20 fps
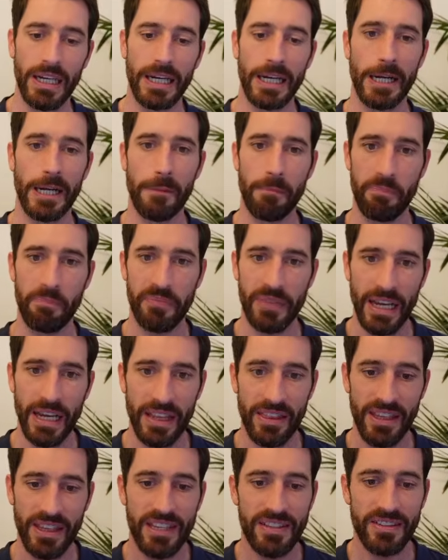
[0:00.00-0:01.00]

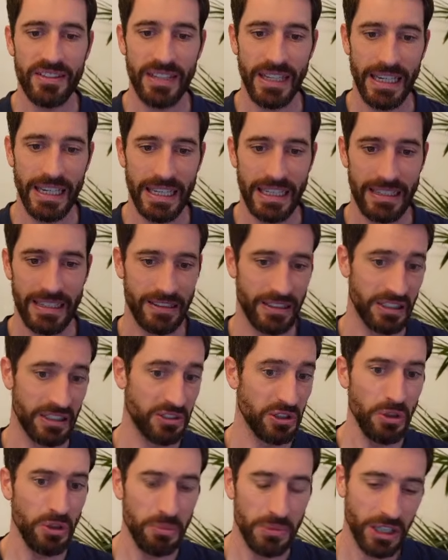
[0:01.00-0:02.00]
And this is a
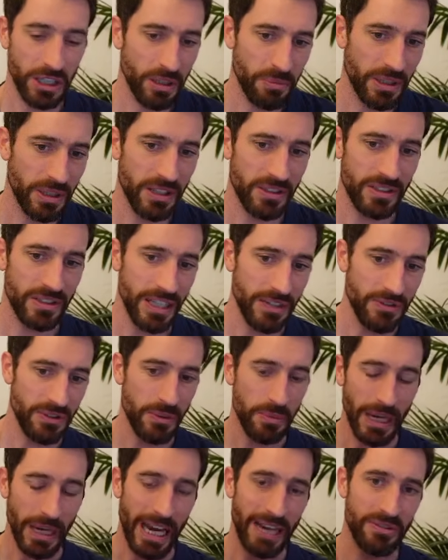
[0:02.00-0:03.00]
soap model because if
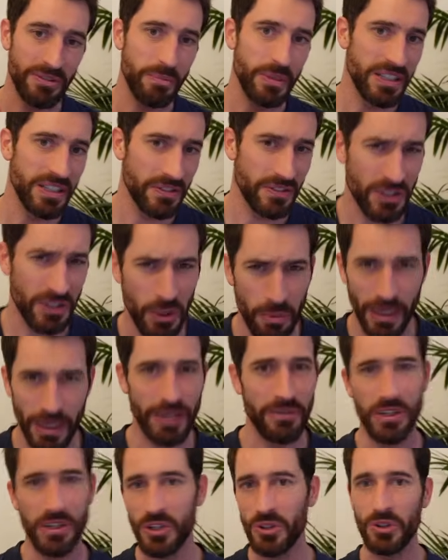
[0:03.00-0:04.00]
you have a piece of soap and